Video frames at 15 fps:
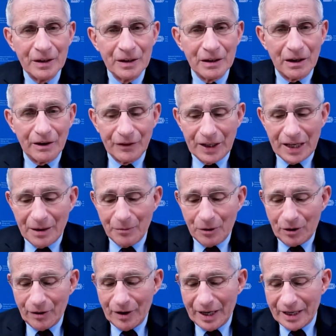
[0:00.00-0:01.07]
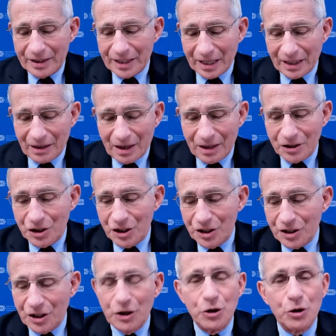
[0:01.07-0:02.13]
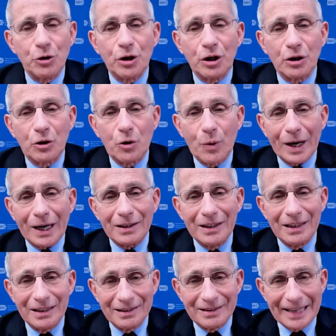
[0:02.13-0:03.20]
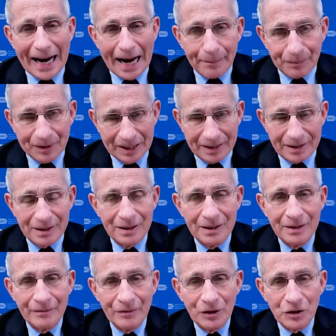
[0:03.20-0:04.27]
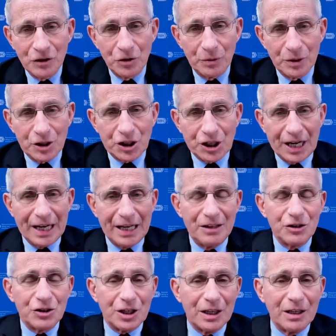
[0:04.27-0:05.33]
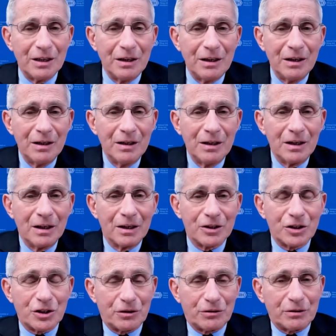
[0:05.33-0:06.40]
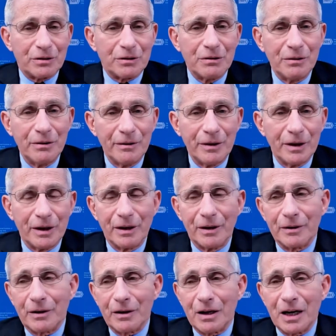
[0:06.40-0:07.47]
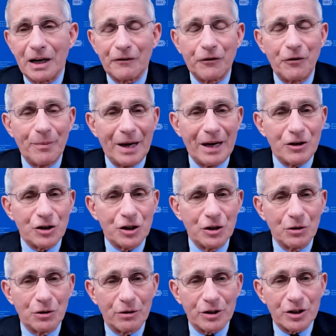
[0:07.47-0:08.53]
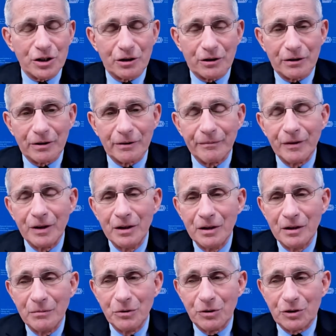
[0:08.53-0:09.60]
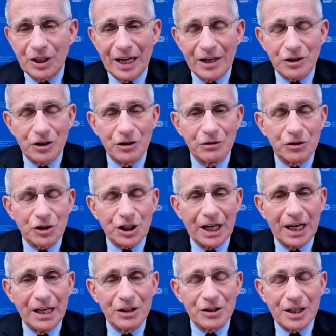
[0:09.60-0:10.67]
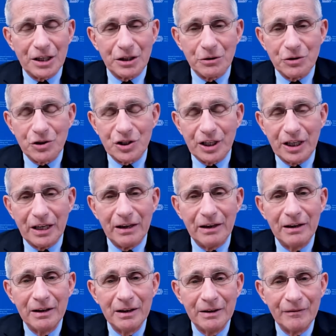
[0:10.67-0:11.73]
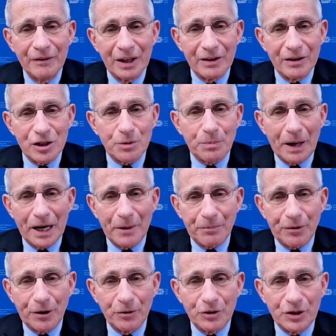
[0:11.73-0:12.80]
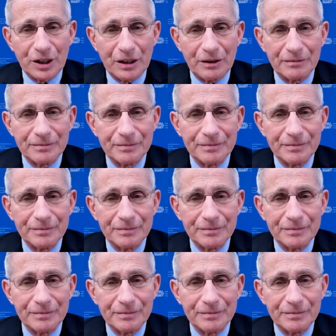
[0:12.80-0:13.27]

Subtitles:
of the mRNA technologies, and you can quickly adapt it to a change in a certain conformation or a certain mutational change that you see in the spike protein.